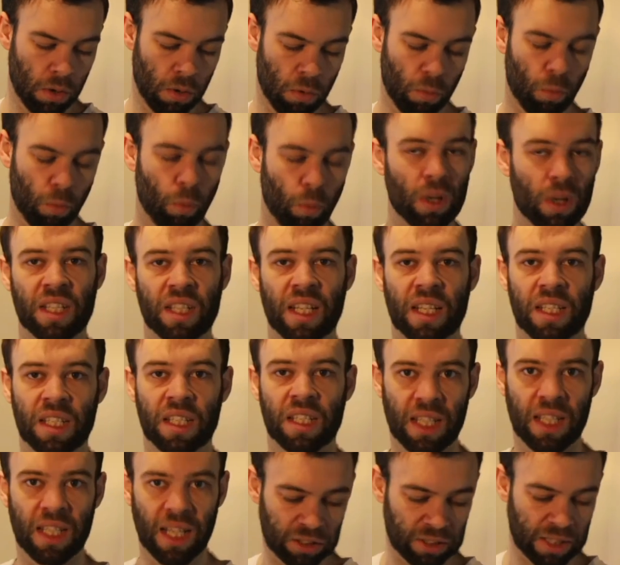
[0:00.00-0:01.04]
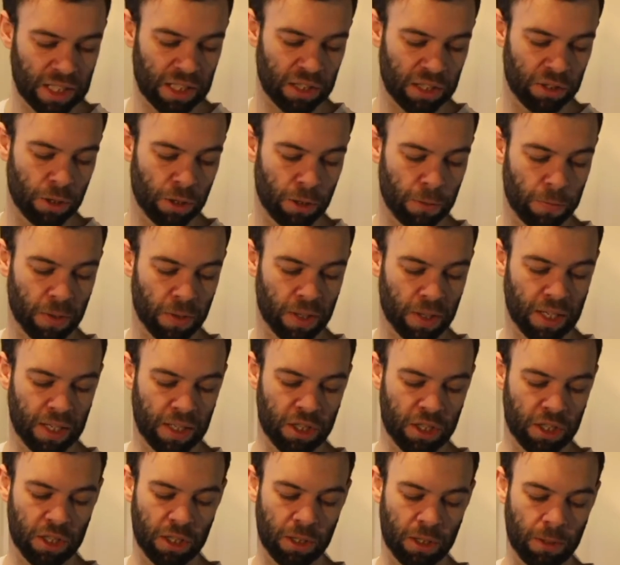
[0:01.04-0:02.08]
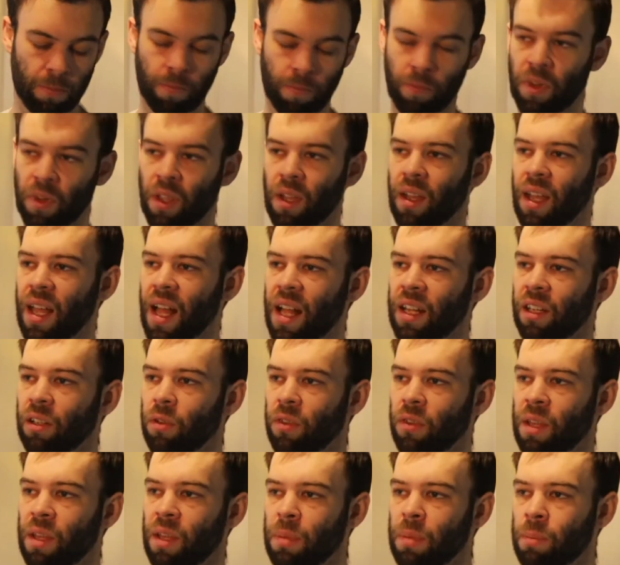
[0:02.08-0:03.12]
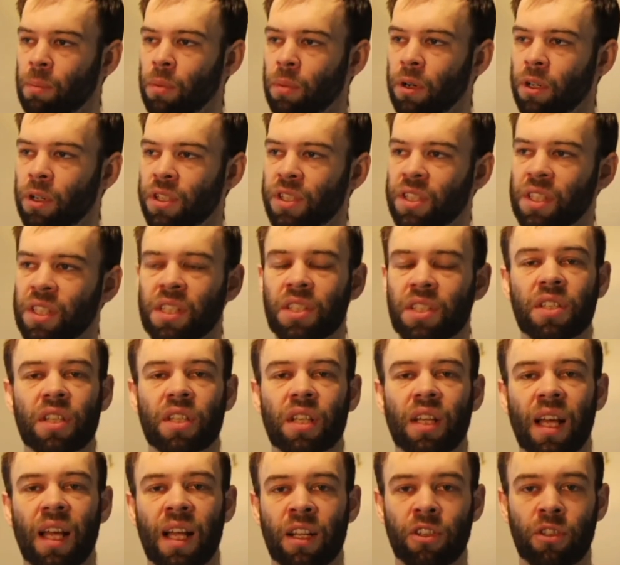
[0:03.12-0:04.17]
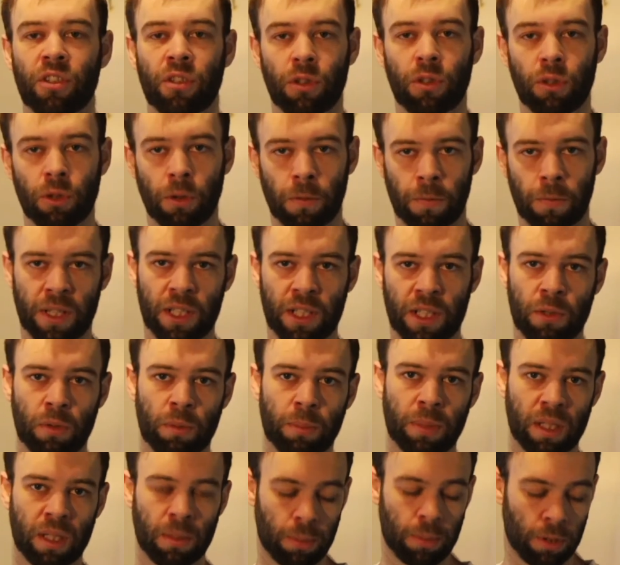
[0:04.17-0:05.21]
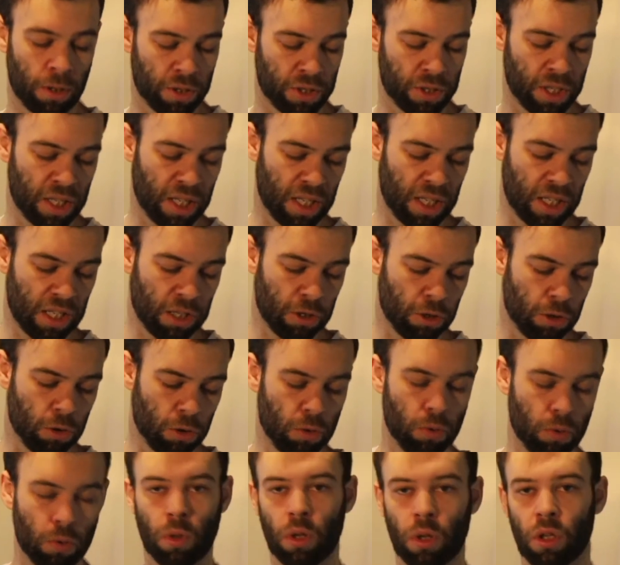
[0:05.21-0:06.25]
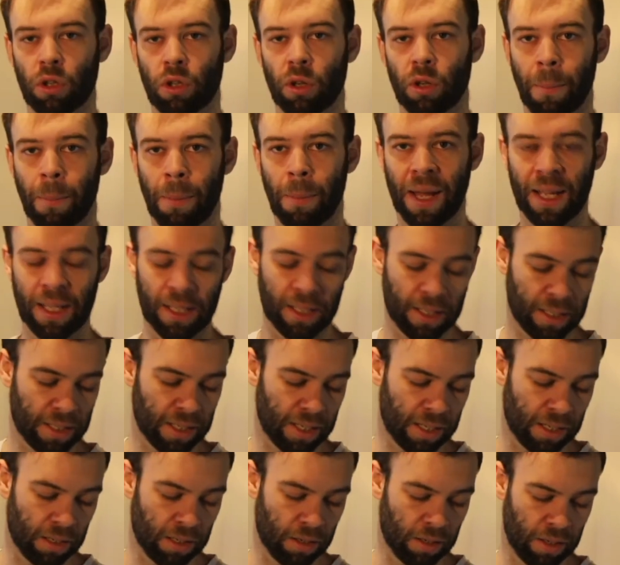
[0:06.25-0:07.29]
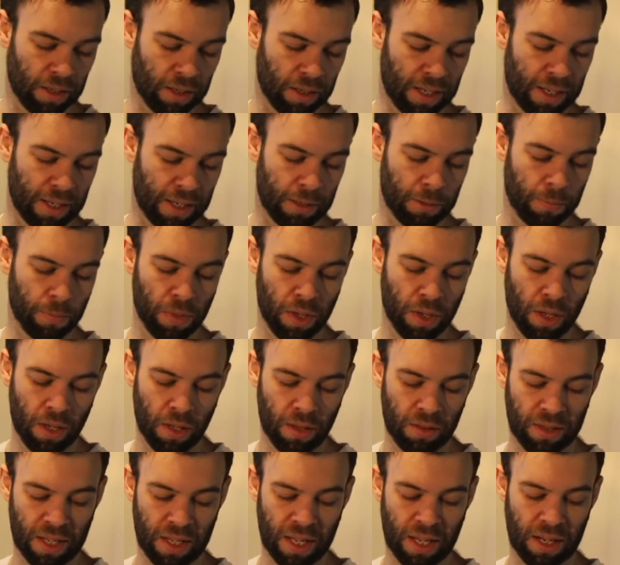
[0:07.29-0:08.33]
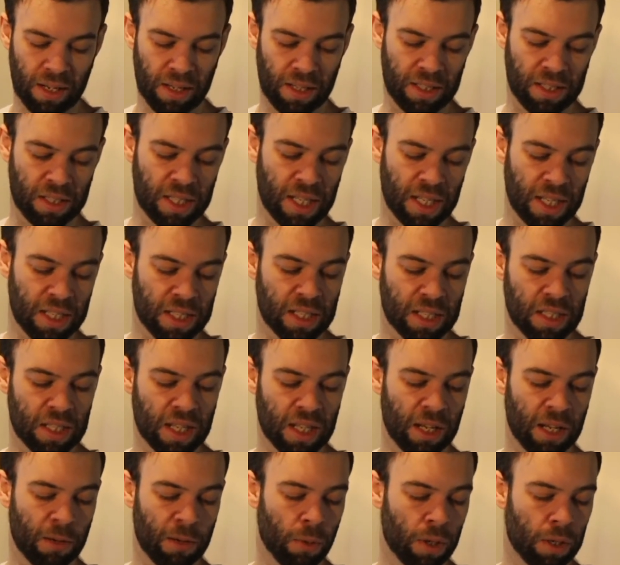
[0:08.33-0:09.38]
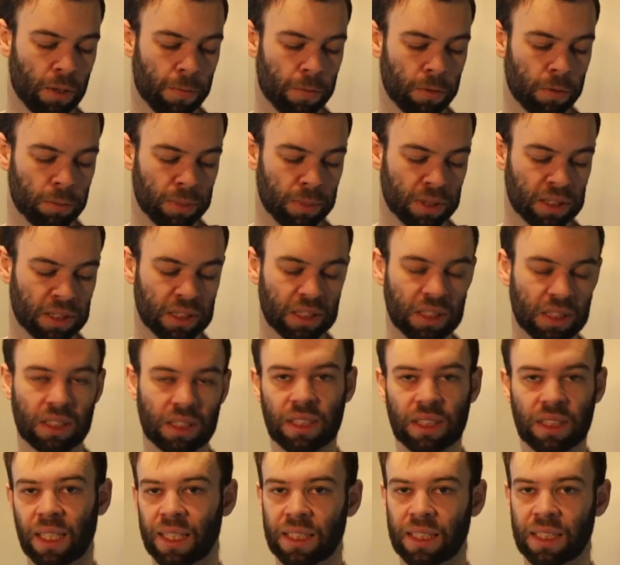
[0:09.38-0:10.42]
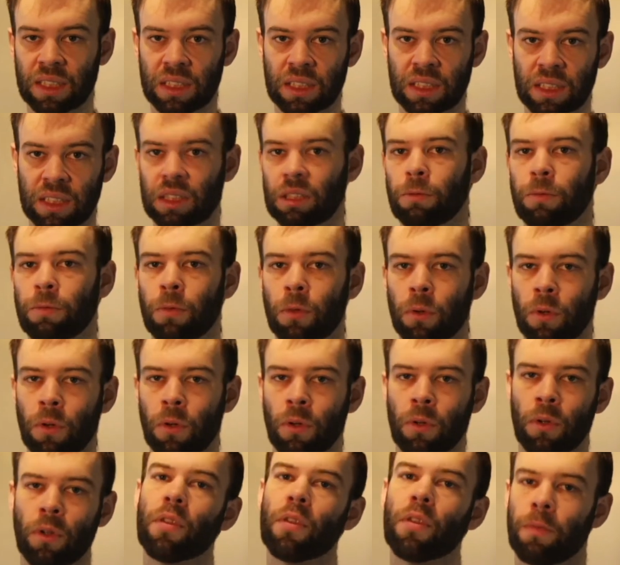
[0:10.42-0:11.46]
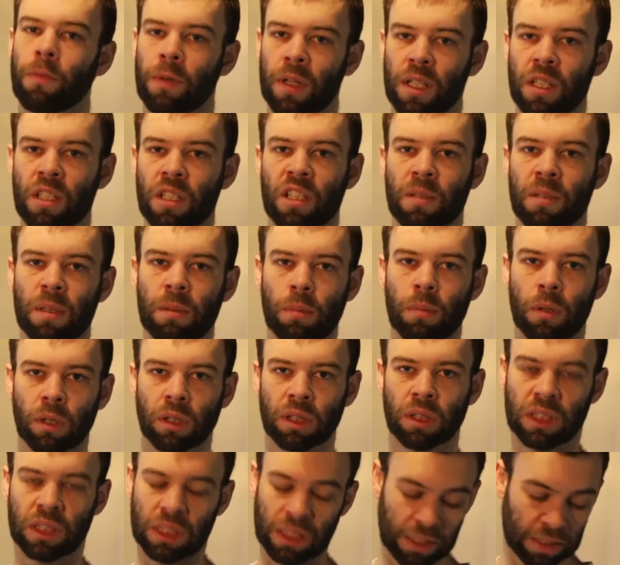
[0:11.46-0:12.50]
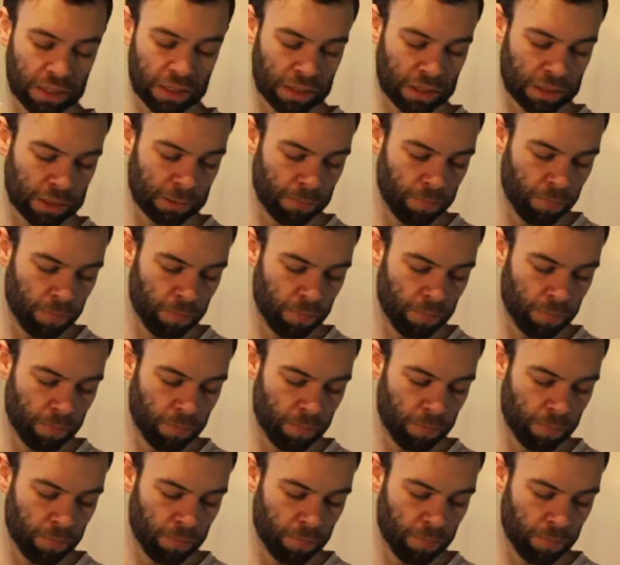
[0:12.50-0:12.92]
Once that's done, you'll get a notification, and it'll then be processed, and your funds will be deposited into your bank account. And now that it says can take 1 to 4 business days for the funds to be processed.